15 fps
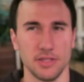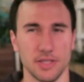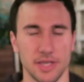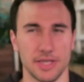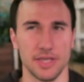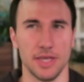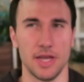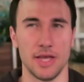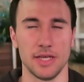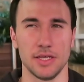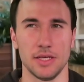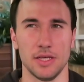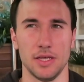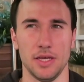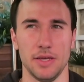It's like,
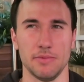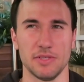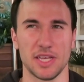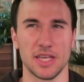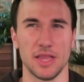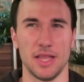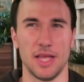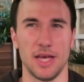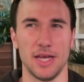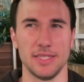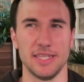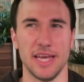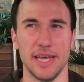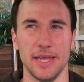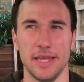it was like a
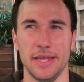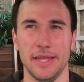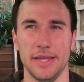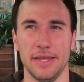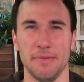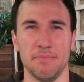latte